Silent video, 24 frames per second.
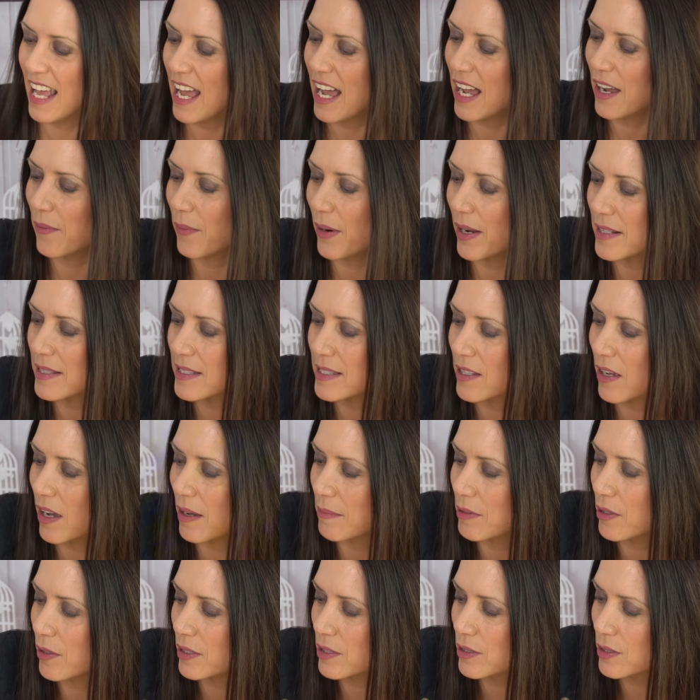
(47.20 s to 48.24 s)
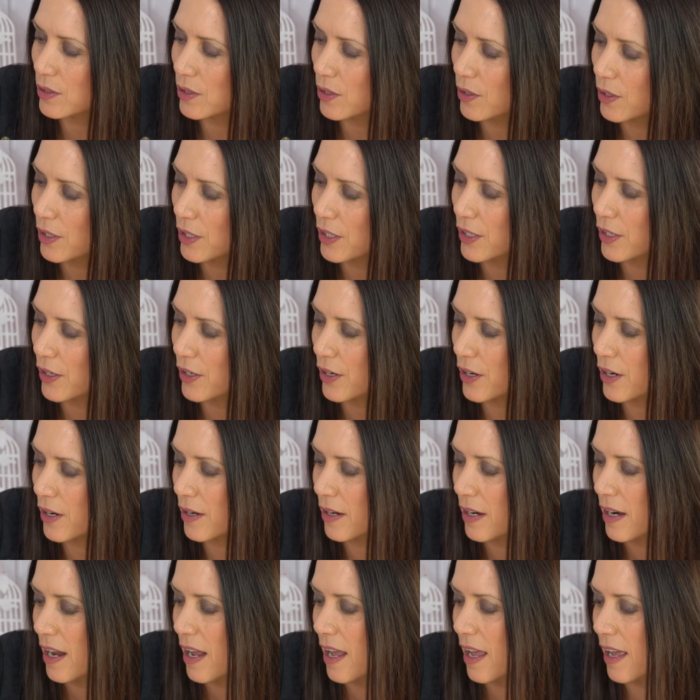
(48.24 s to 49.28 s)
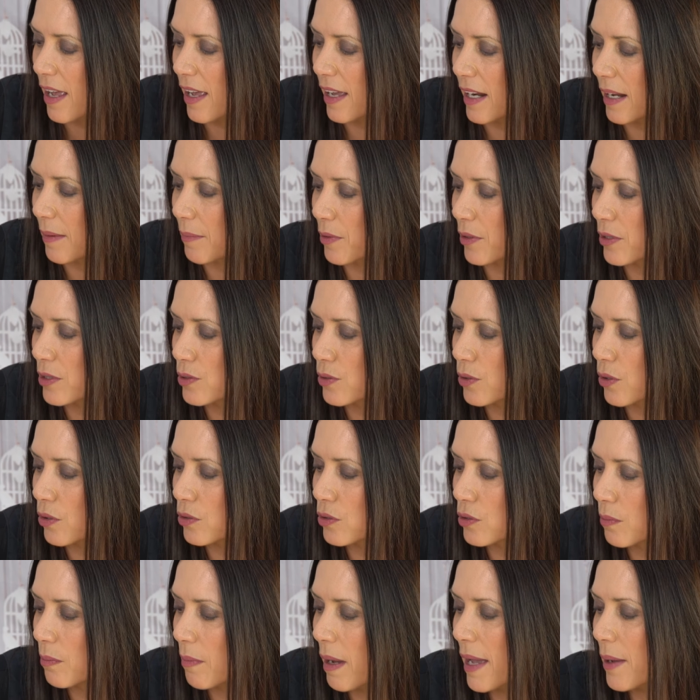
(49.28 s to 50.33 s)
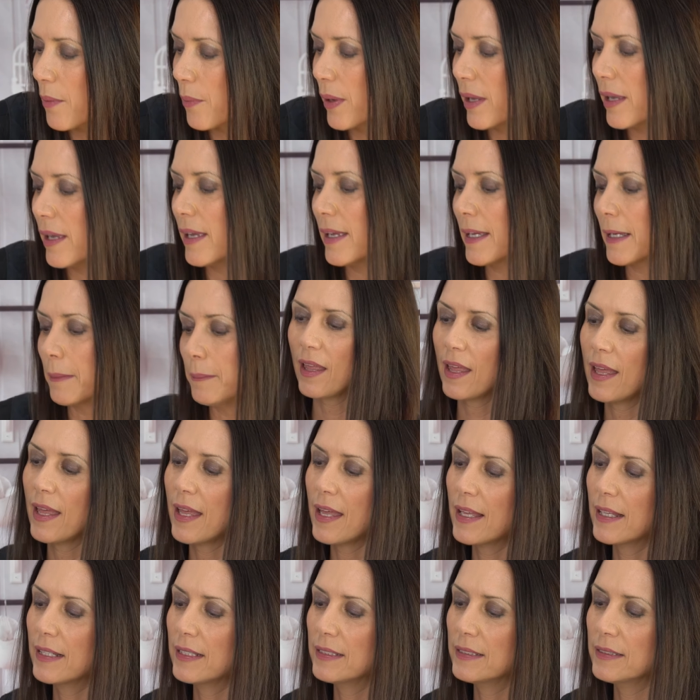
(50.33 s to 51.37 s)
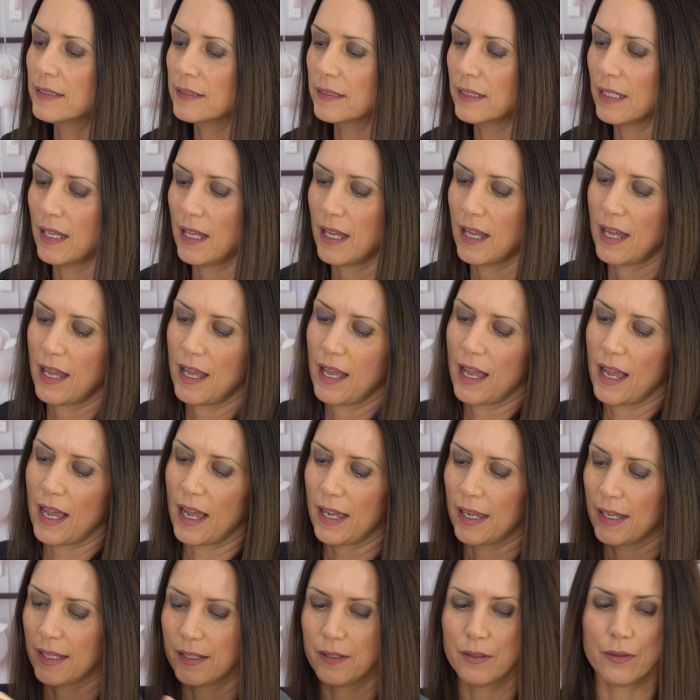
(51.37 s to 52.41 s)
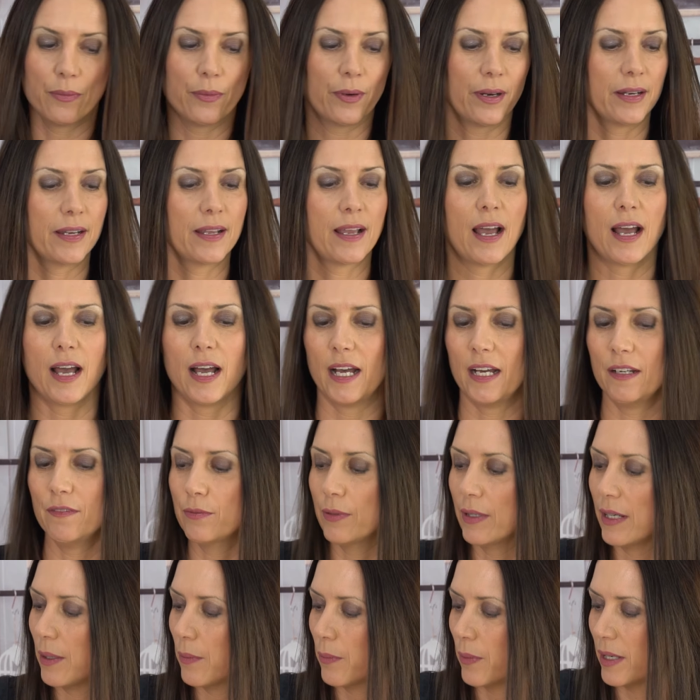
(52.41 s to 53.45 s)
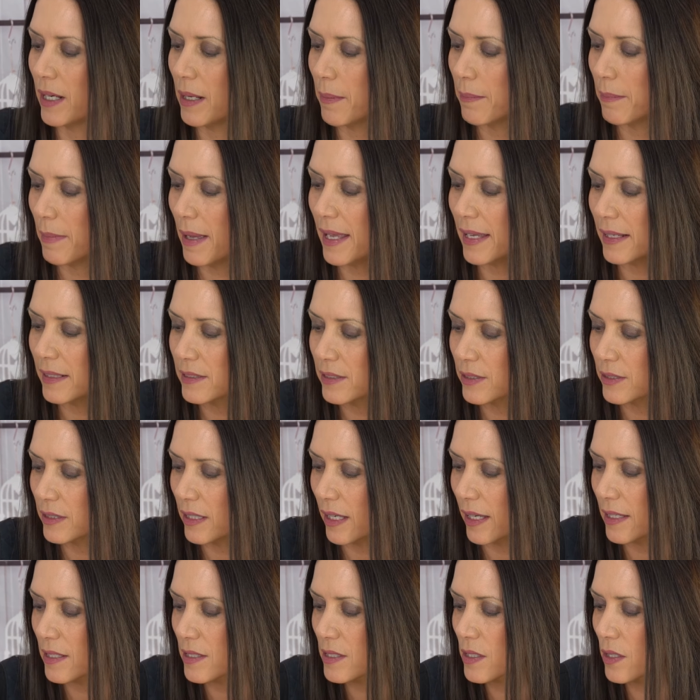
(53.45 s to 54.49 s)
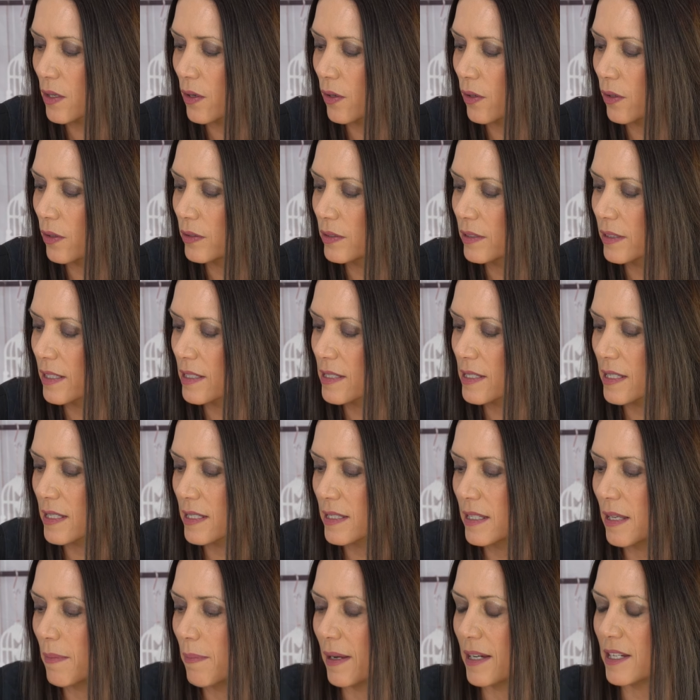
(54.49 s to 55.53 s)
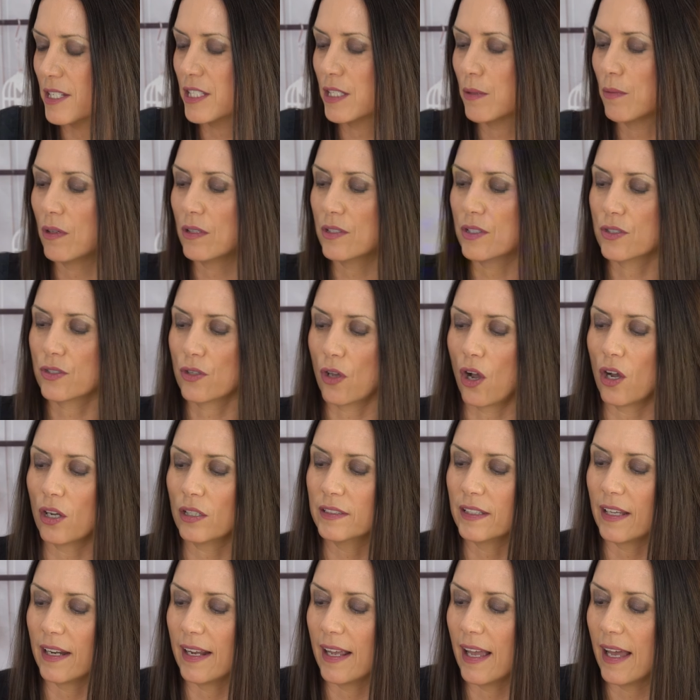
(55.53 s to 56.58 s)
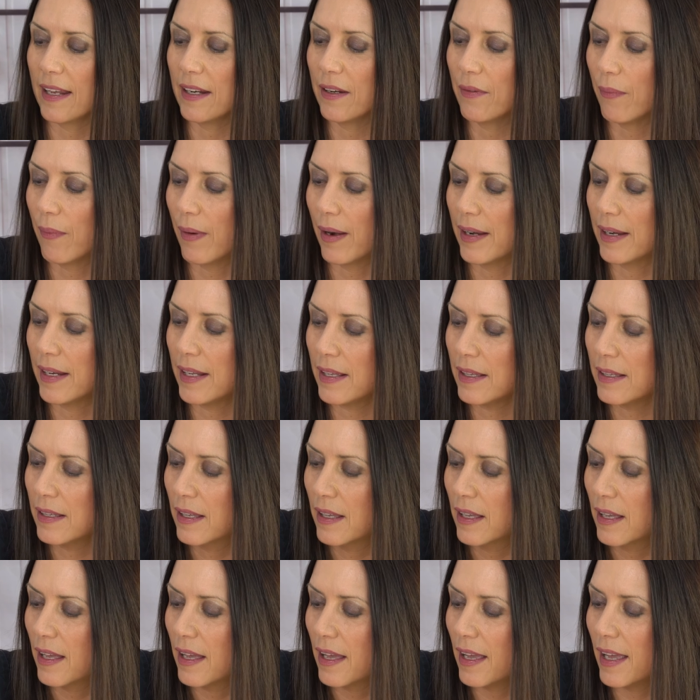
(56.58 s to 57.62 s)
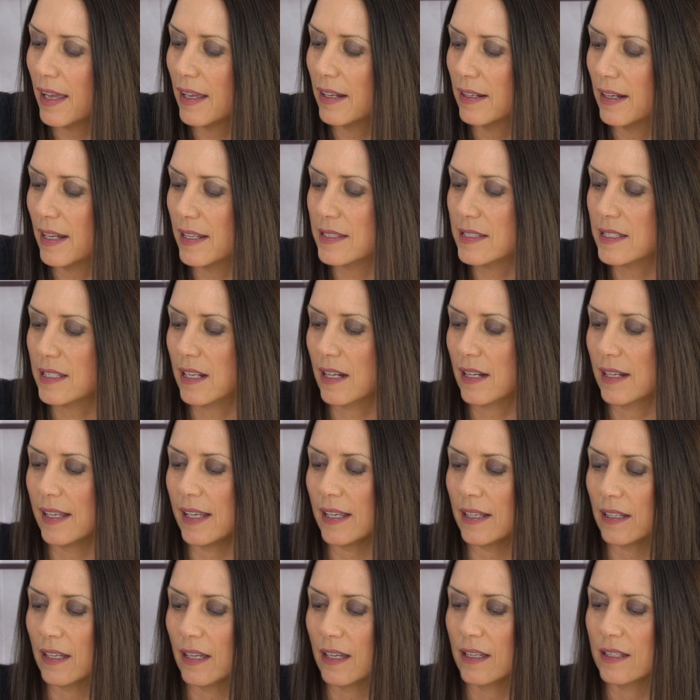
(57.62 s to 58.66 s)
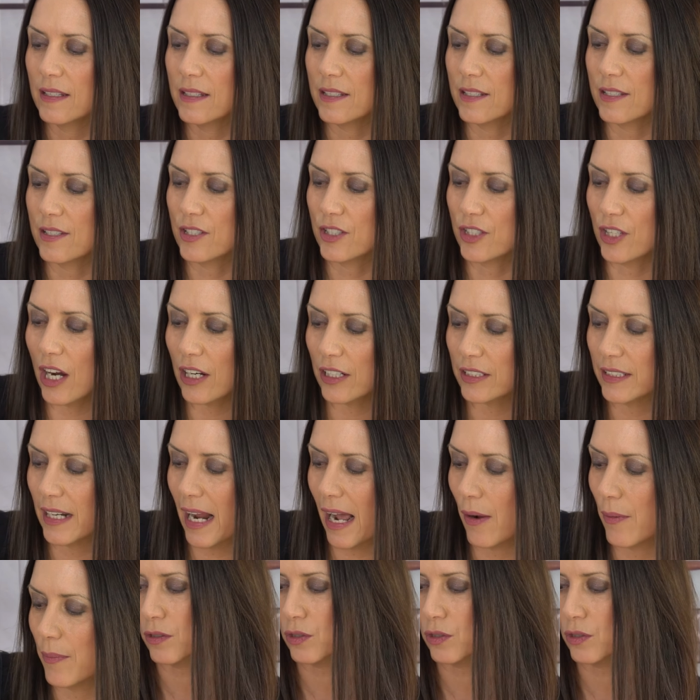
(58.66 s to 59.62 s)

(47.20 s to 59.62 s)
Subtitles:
All right, so I'm going to go here and I'm going to go to my week, and I already have what I wanna make today. So this is the vegetable stock that I had it ready. And let's click start now.